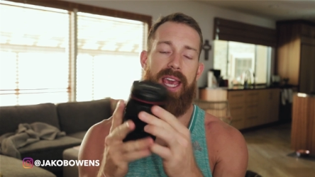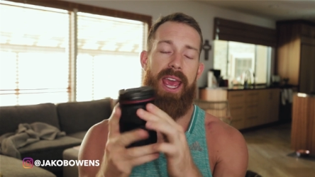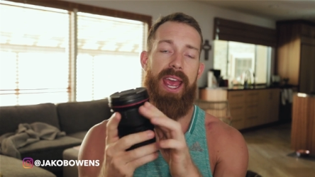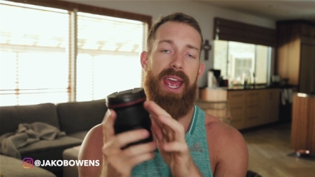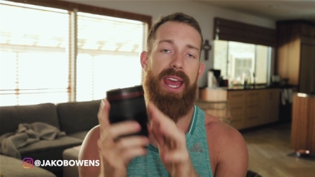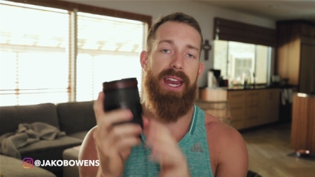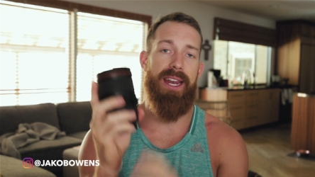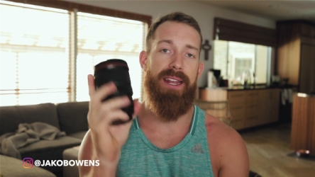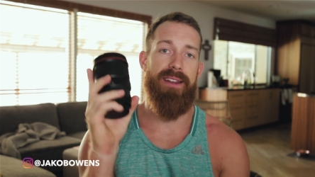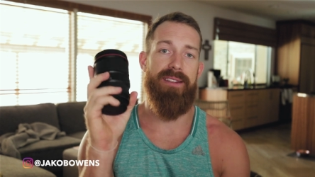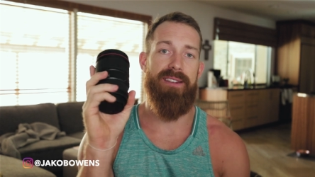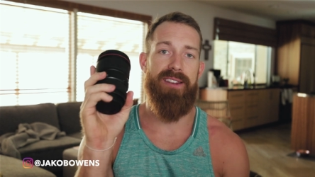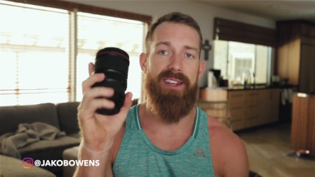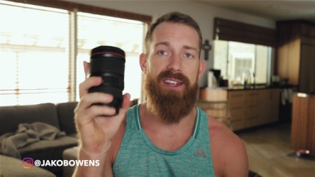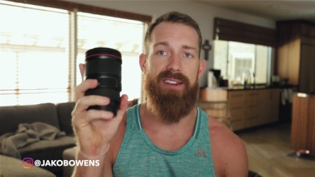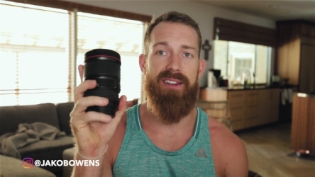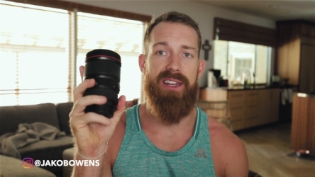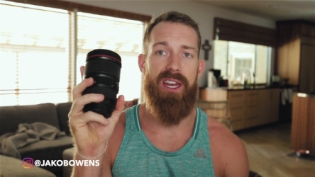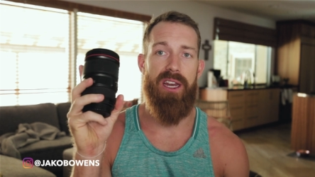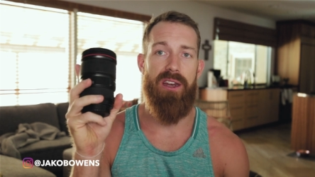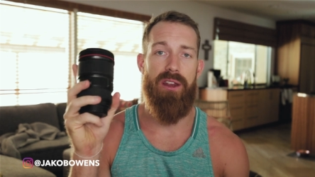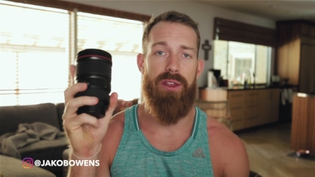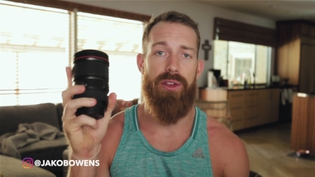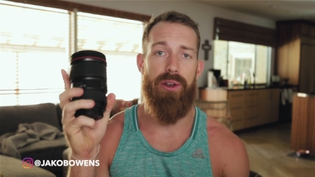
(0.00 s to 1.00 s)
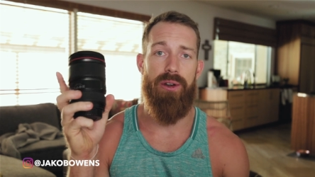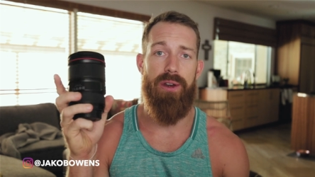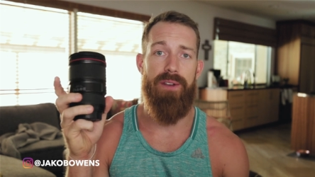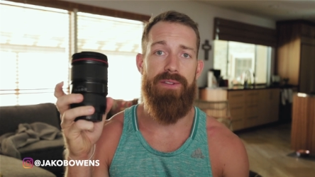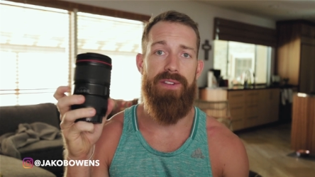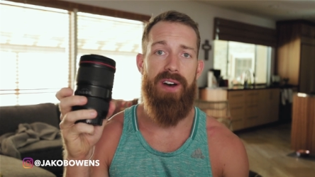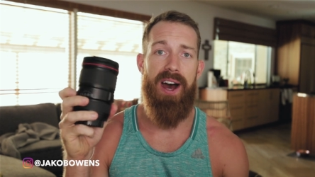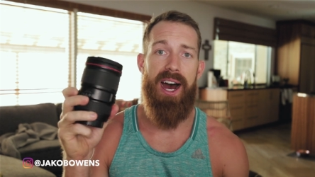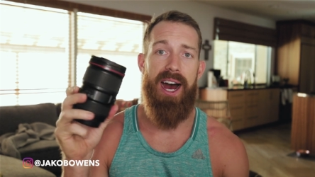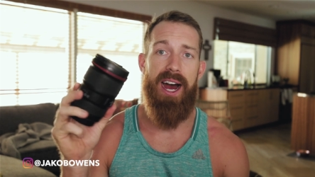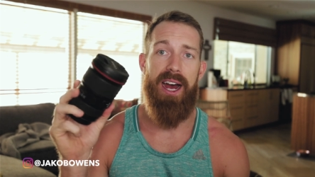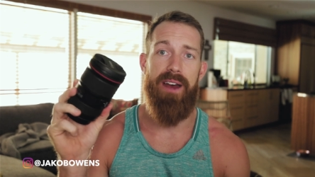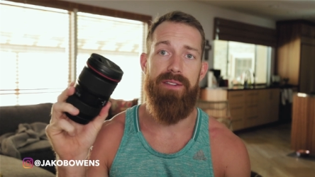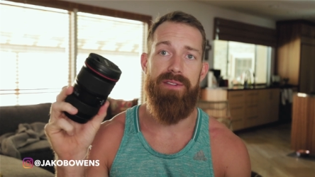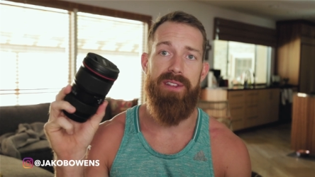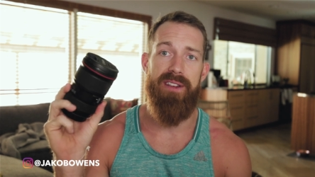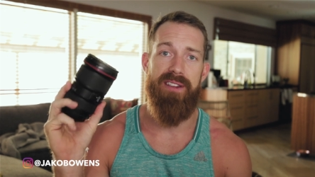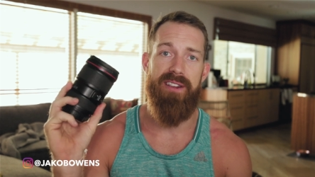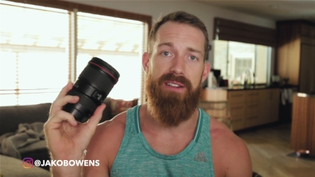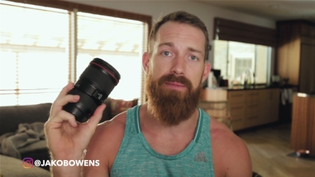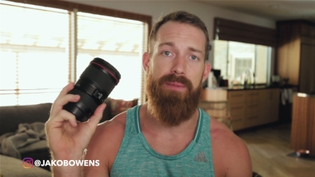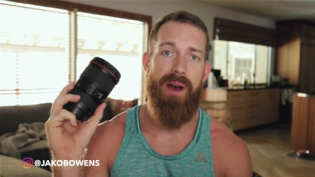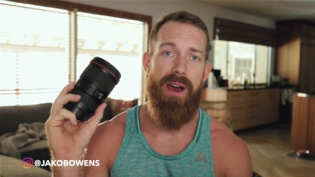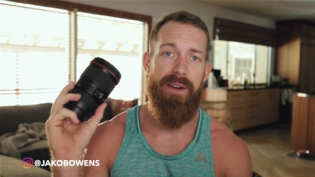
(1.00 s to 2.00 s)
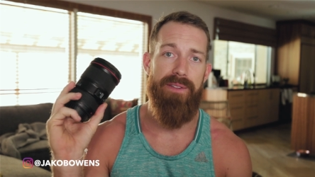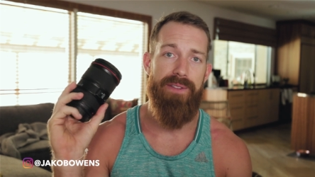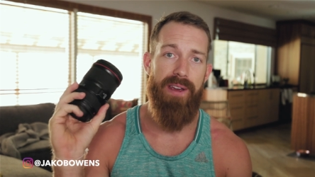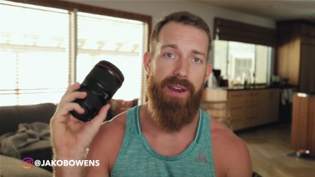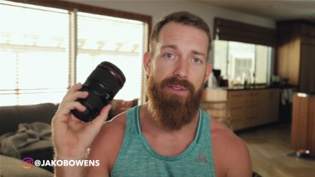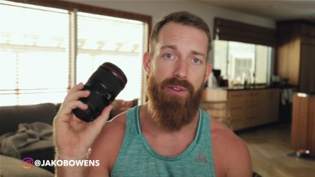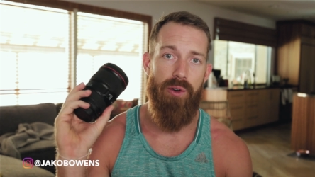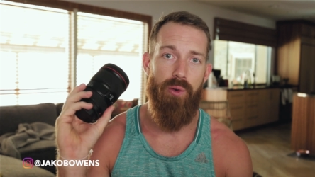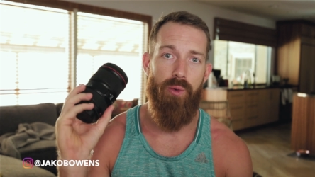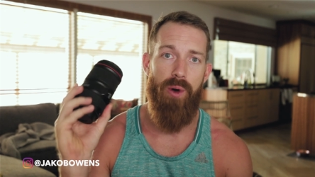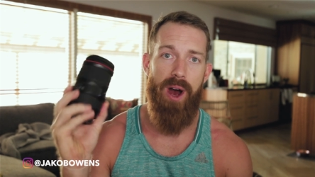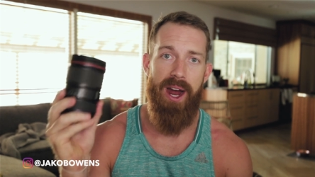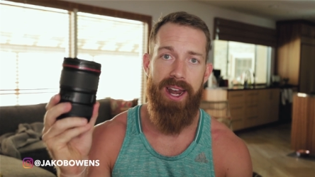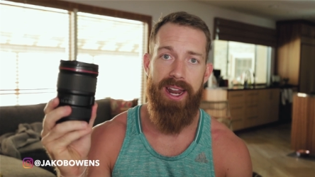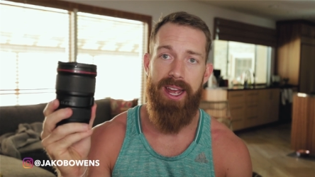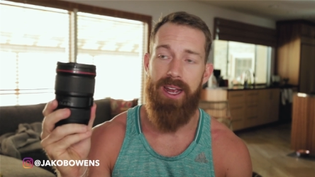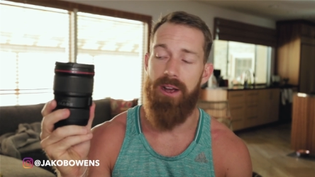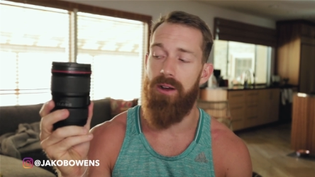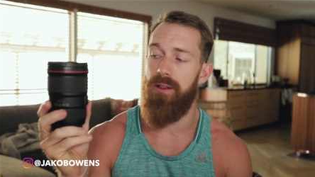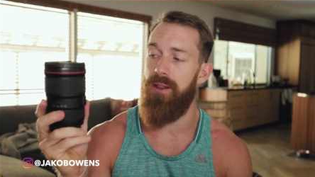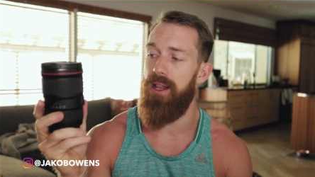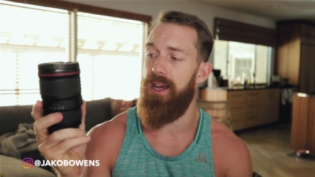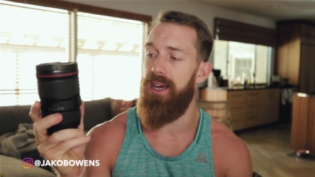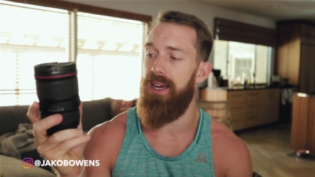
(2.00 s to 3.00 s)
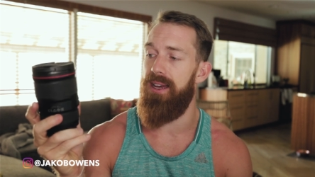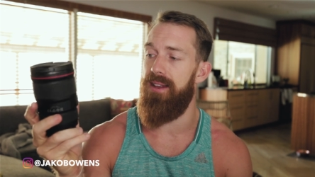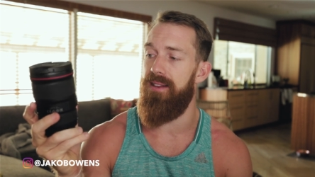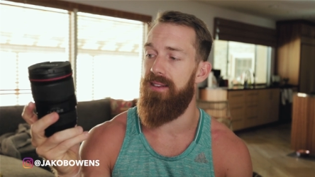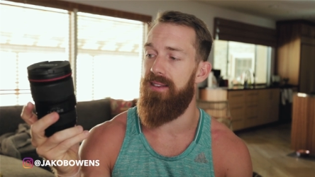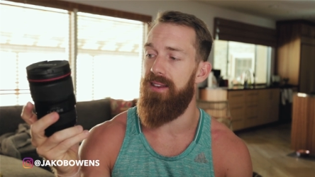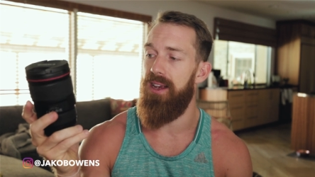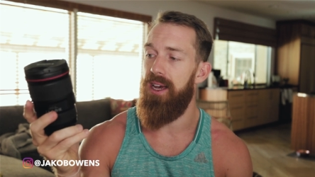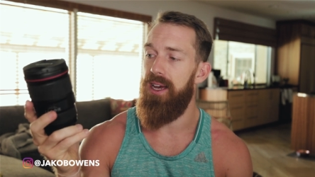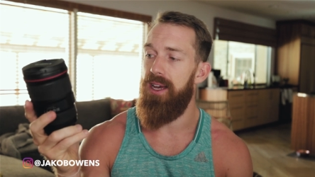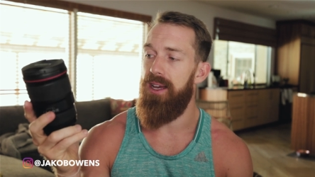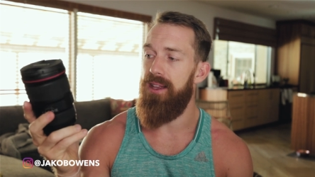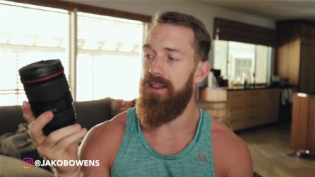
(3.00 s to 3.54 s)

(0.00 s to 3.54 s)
Canon 16 to 35. This is my favorite wide angle lens.